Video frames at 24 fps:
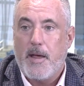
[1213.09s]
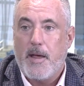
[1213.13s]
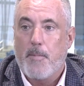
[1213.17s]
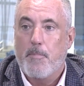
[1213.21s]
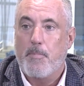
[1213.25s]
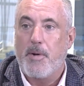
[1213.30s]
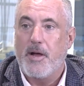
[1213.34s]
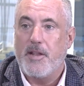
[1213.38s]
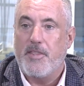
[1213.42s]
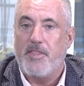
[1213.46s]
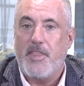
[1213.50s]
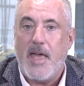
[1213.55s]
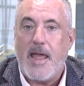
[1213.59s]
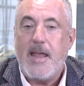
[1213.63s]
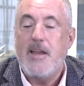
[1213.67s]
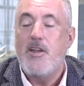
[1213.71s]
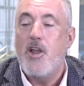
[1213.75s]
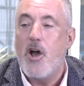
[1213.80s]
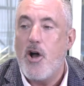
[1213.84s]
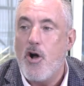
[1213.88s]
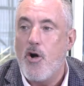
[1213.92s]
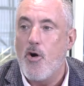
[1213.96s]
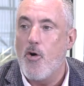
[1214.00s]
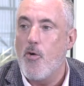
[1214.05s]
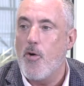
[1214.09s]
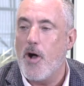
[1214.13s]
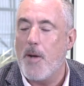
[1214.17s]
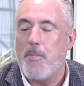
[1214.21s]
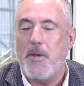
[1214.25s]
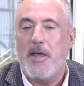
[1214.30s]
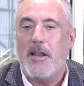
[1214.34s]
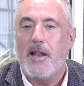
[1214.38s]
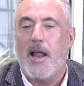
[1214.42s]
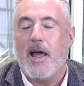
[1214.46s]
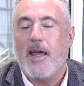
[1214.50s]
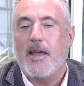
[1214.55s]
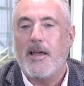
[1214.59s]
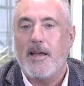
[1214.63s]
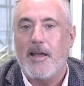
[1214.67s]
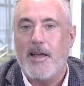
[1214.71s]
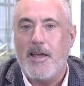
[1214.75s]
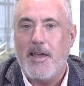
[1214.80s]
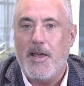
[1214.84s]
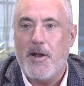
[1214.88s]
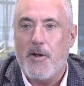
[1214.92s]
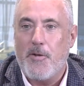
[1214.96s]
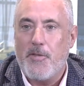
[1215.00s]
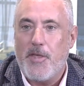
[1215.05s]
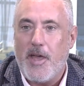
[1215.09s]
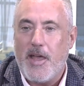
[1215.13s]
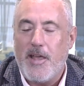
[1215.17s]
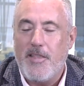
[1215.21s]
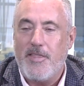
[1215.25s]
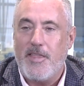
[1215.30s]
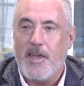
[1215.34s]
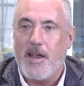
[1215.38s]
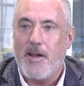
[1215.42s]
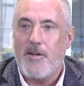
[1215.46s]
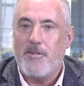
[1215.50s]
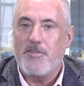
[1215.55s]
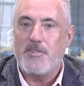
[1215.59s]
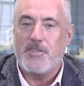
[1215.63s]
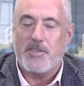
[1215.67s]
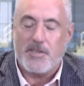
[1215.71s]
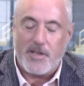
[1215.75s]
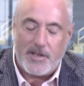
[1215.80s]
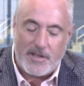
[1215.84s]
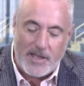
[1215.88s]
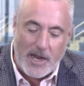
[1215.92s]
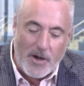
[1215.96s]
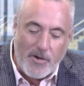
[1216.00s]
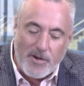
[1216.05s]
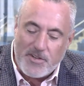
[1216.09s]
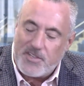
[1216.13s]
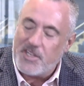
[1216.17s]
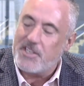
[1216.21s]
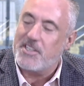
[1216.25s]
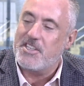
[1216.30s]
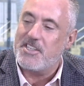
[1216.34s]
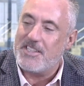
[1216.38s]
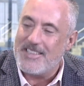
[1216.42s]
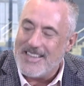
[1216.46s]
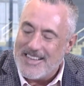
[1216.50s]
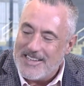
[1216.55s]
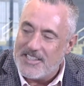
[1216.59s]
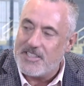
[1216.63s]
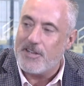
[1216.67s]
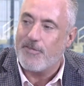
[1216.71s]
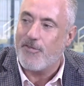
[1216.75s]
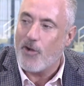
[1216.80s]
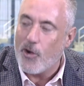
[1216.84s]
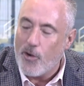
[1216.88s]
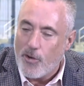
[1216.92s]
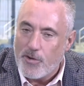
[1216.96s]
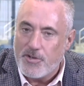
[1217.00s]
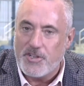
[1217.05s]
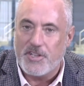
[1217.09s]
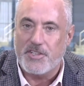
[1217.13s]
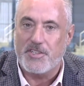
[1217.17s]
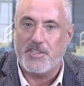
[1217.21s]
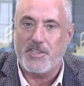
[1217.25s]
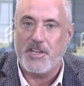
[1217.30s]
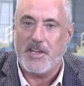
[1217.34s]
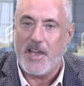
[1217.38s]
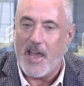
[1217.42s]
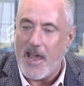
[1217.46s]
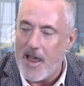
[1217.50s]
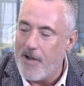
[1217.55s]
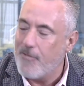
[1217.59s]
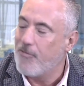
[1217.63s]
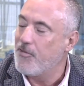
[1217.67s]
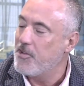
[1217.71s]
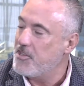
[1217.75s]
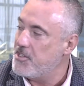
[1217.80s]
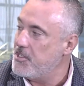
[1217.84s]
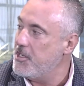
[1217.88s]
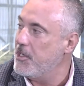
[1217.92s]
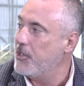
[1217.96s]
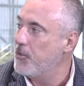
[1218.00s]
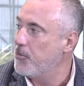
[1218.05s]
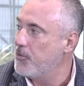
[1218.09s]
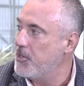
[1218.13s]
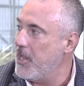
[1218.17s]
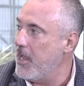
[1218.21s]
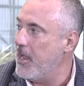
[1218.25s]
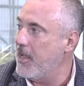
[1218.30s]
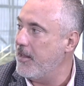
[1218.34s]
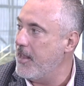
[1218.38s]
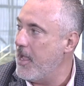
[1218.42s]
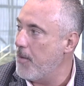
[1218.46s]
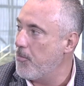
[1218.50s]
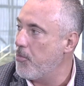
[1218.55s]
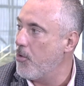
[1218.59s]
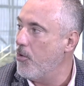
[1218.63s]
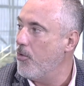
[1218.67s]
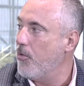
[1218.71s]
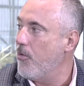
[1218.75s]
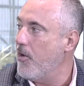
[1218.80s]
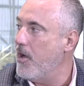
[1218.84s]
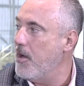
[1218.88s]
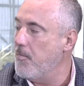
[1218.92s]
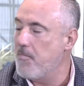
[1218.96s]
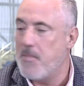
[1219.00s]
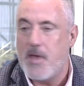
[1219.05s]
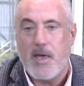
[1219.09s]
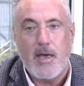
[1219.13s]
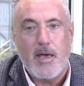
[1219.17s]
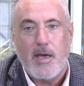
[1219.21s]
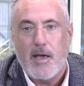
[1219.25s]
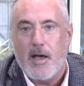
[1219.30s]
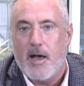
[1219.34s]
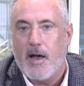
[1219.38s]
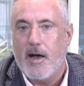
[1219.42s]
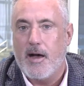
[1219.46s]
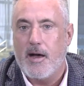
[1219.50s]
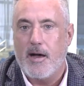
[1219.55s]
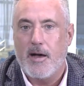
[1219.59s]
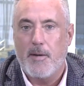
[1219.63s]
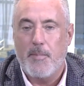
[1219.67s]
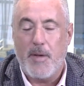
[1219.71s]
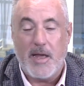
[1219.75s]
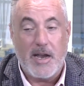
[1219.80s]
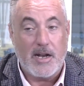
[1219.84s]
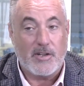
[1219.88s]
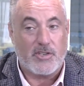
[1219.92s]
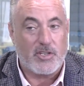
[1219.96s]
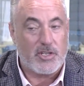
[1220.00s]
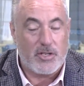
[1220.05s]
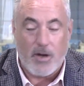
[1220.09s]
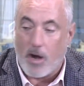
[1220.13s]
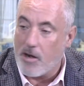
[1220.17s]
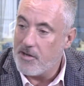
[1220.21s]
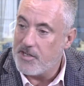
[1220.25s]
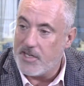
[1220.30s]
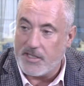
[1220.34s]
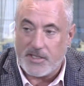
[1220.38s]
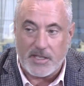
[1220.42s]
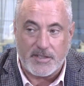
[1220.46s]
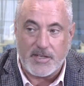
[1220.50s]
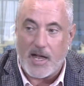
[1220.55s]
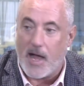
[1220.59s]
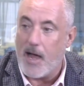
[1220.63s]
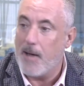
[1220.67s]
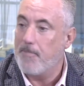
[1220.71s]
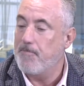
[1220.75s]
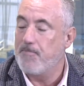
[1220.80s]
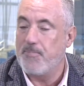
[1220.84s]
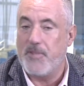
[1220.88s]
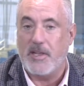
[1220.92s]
But they know. I mean, there is a sense of urgency every single day in that program, and it starts at the top.